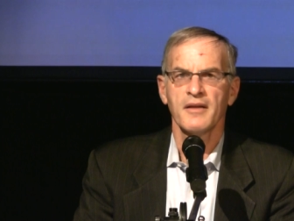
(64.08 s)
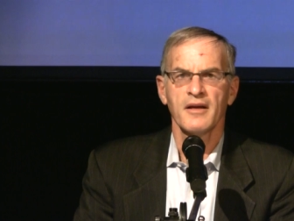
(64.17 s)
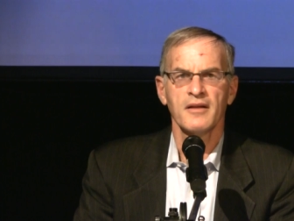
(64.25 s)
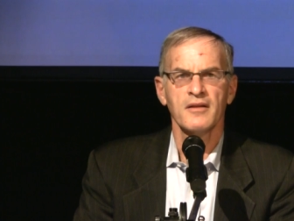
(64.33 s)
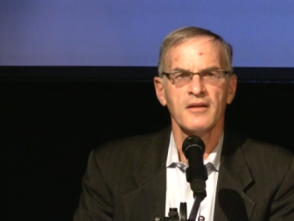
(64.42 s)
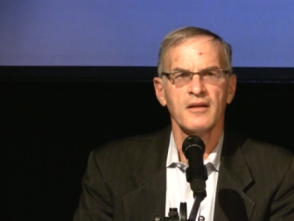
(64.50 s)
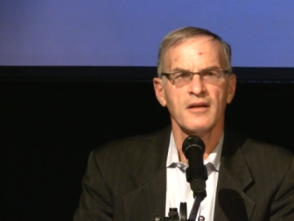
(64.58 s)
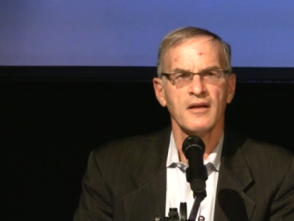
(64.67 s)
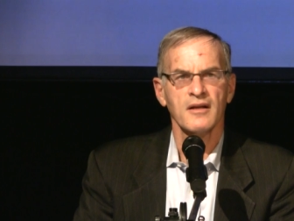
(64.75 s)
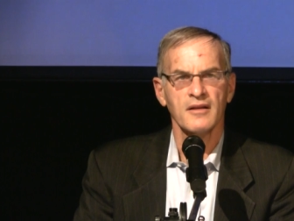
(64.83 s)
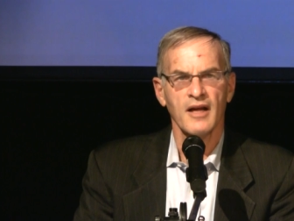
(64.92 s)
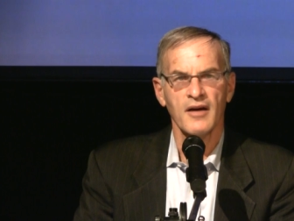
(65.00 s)

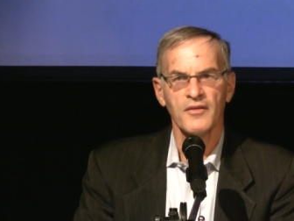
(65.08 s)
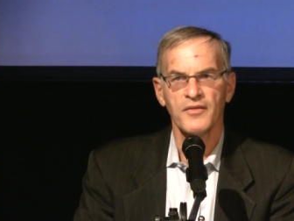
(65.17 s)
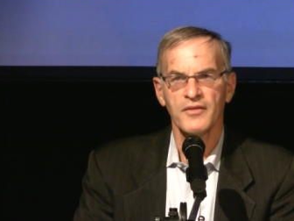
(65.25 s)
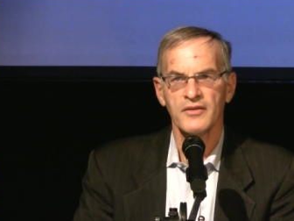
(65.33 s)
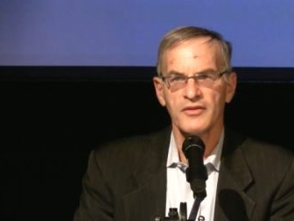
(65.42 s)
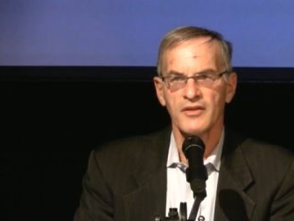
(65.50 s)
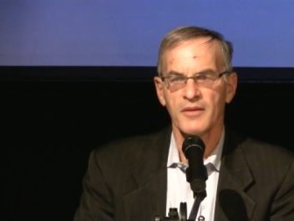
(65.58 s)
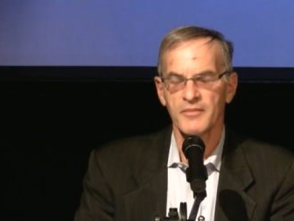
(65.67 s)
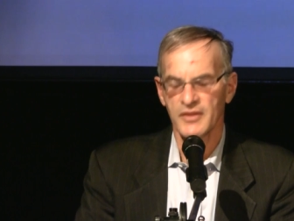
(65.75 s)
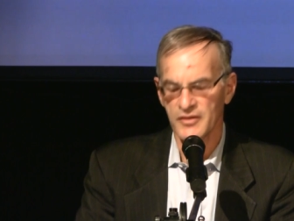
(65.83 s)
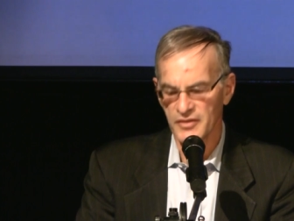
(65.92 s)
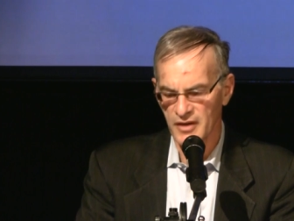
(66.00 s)
then allow for some
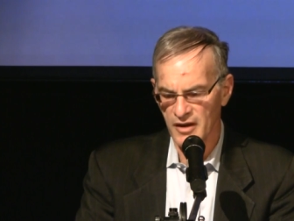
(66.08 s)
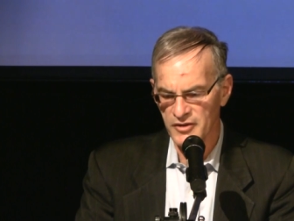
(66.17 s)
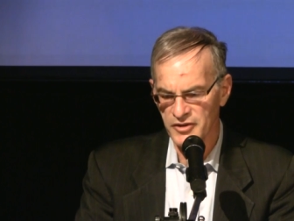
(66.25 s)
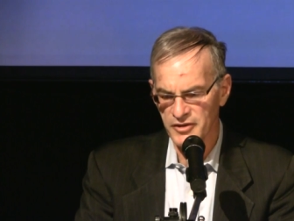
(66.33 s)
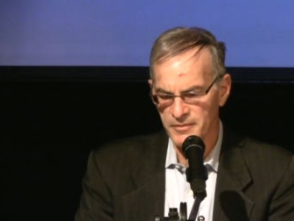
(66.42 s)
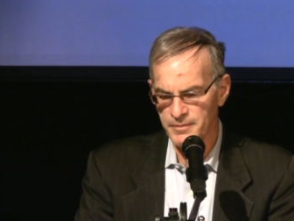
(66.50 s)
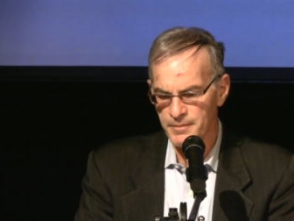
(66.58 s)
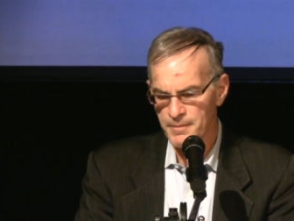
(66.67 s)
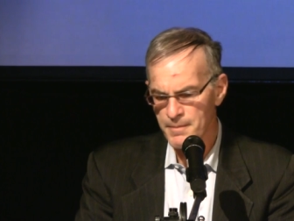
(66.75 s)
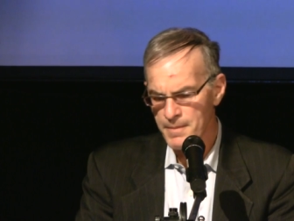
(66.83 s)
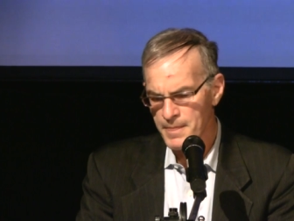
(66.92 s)
discussion.